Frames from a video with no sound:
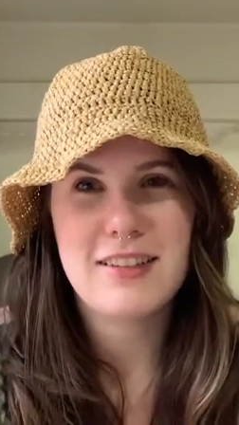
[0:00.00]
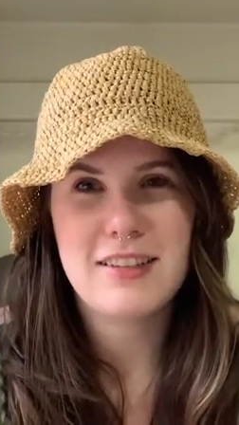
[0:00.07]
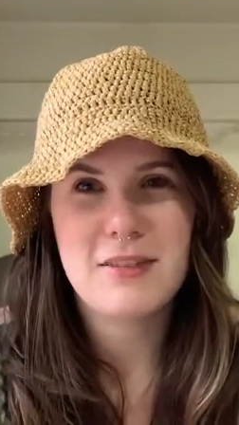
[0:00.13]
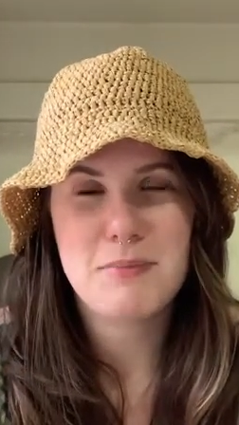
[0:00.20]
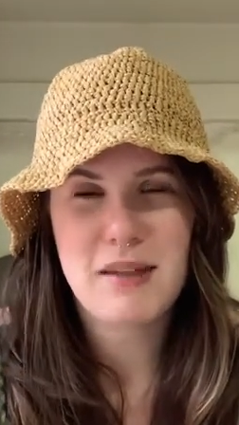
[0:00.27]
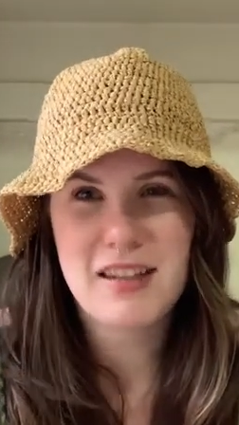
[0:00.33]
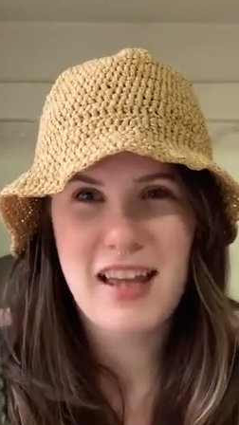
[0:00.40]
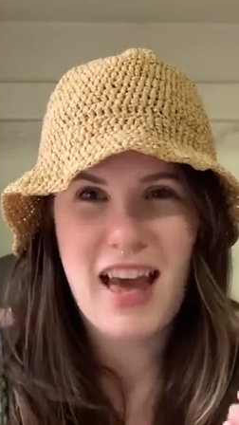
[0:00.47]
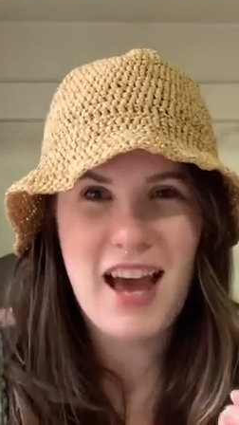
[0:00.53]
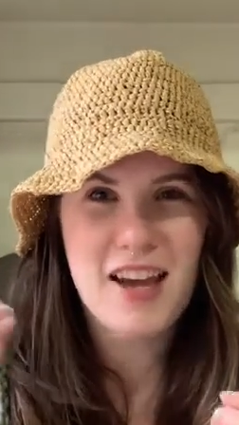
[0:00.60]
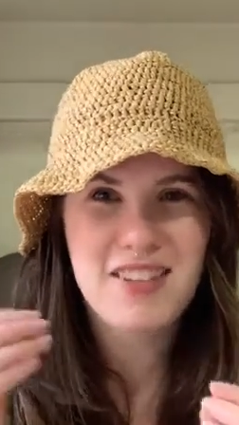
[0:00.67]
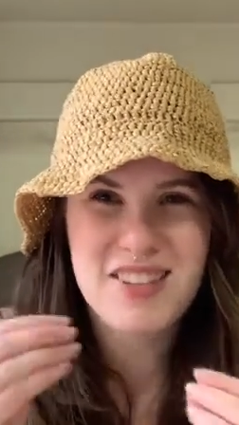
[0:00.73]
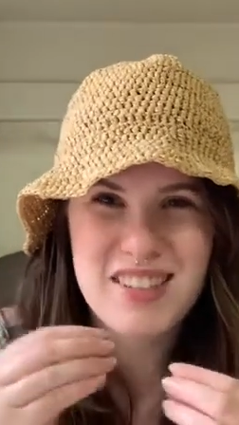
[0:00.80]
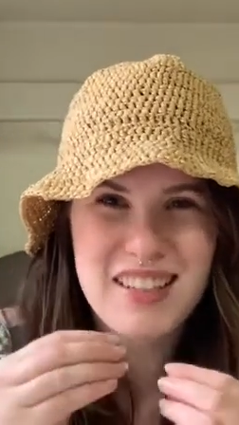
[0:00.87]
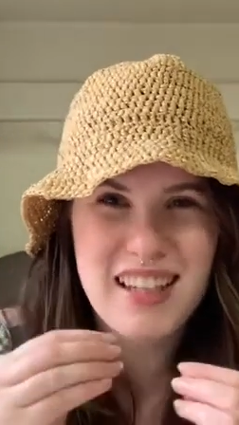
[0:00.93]
made hat
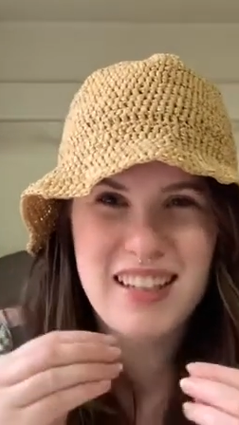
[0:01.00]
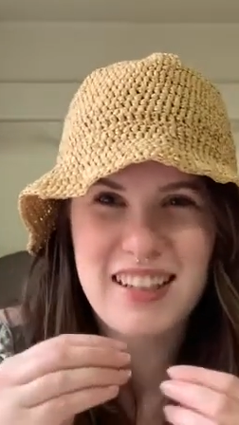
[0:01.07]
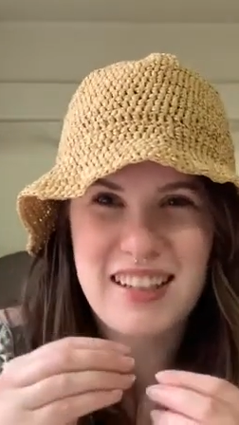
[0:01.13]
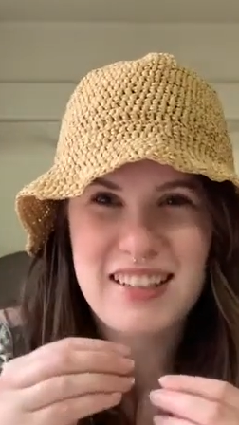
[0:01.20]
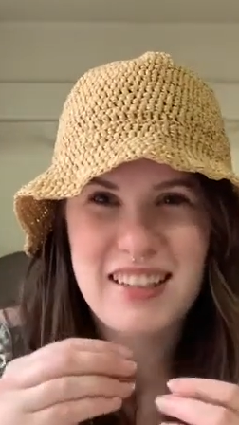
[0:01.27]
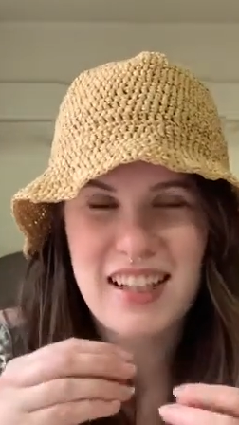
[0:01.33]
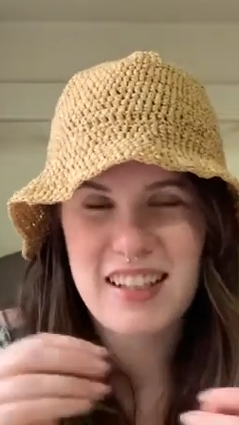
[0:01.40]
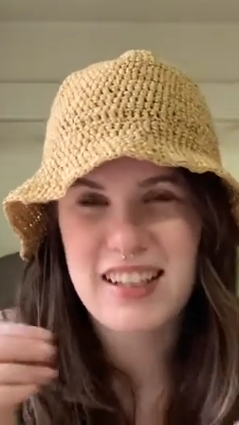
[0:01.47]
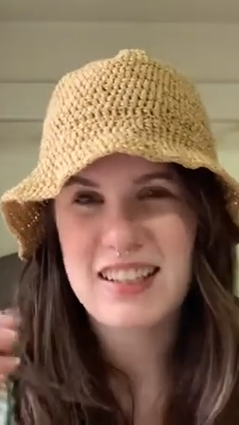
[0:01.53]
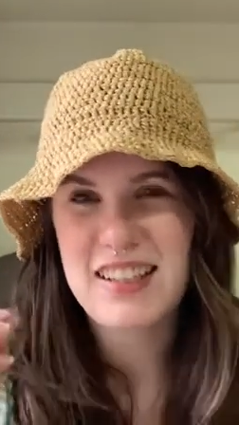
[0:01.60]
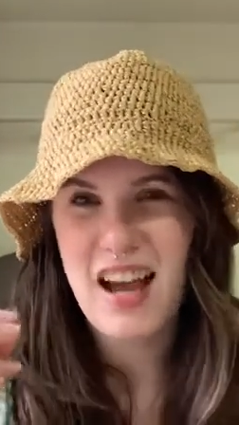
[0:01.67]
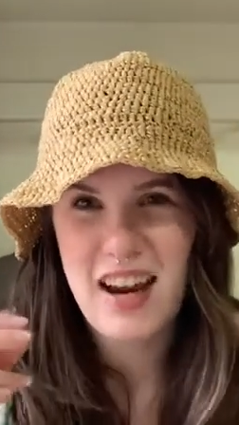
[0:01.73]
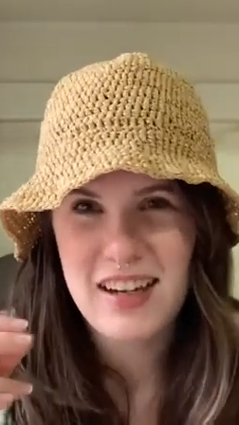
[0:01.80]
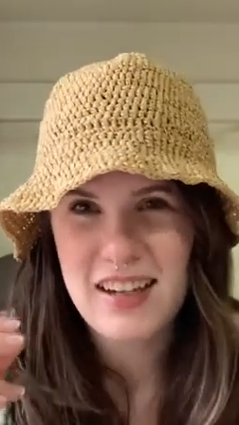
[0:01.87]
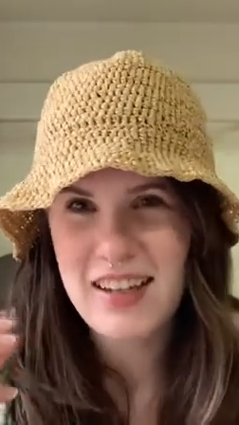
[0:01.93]
teeny, teeny,
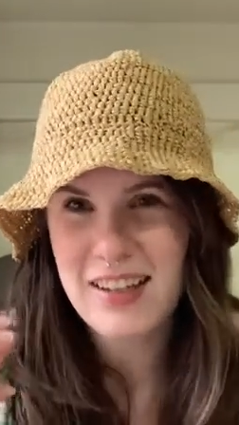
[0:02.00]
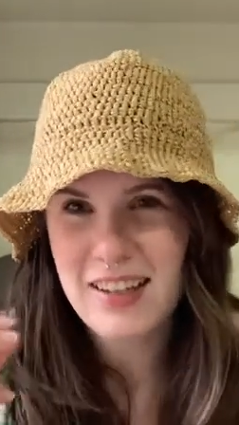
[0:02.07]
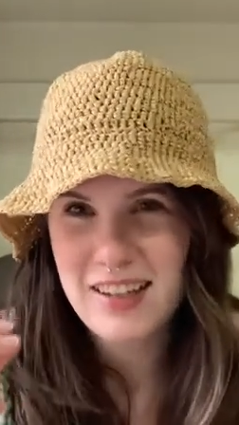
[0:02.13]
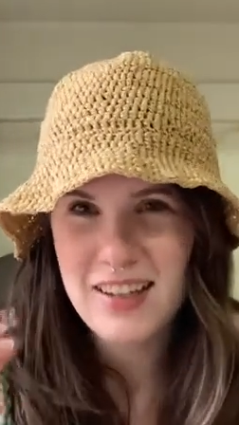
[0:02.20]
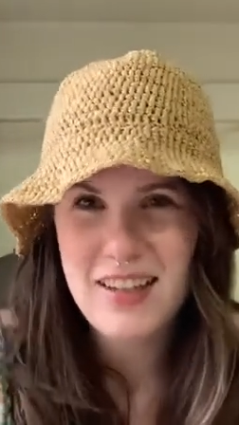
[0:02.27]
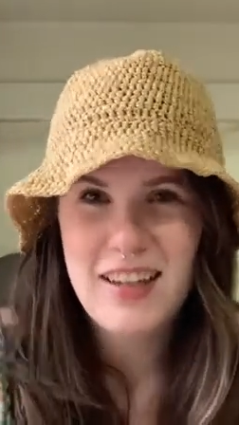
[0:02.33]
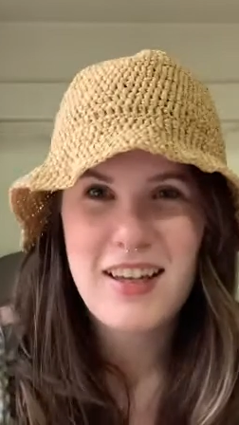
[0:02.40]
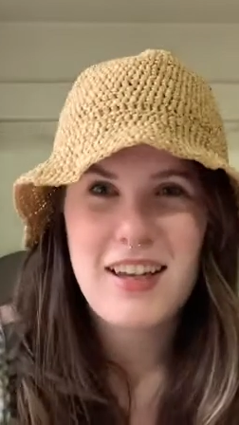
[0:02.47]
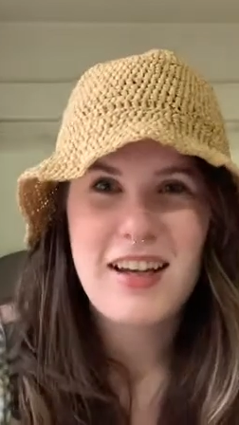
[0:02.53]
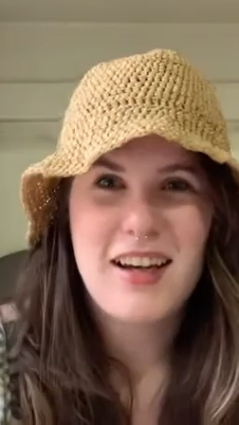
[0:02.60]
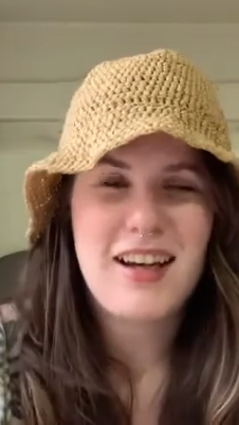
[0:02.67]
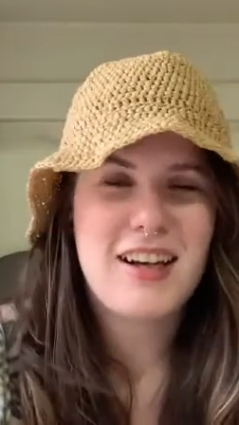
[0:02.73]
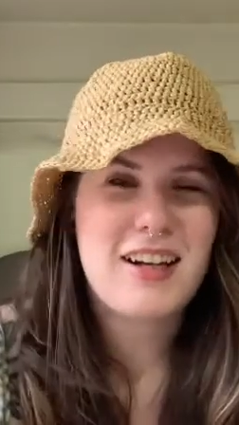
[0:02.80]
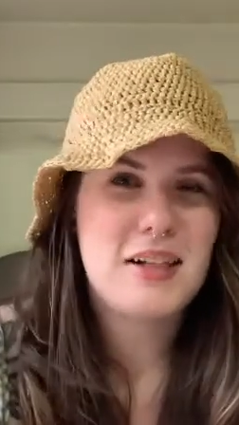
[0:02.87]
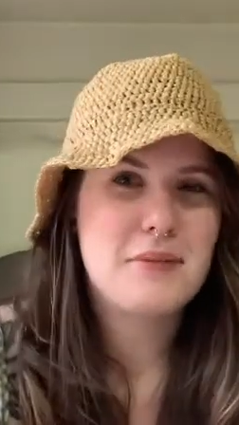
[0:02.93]
tiny.
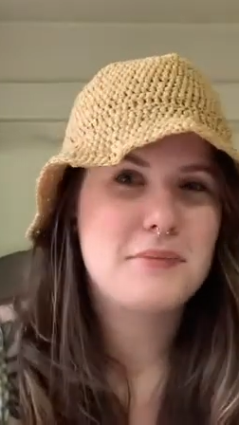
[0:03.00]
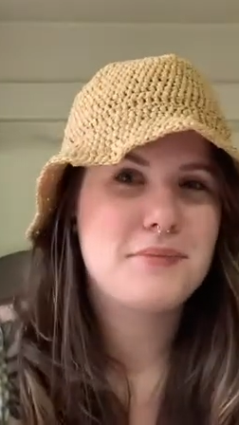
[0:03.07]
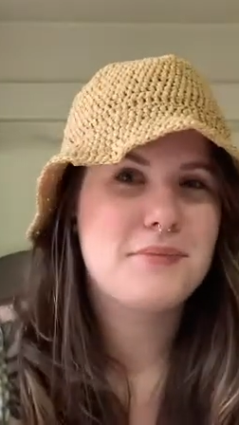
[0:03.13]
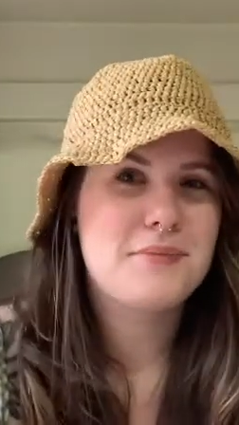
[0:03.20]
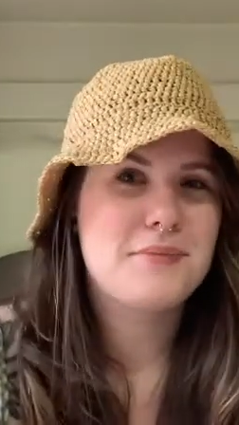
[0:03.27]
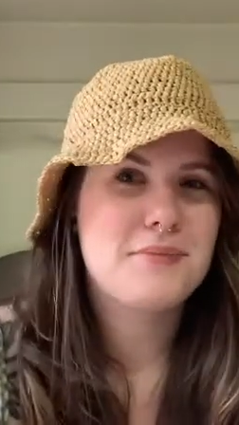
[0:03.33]
Um,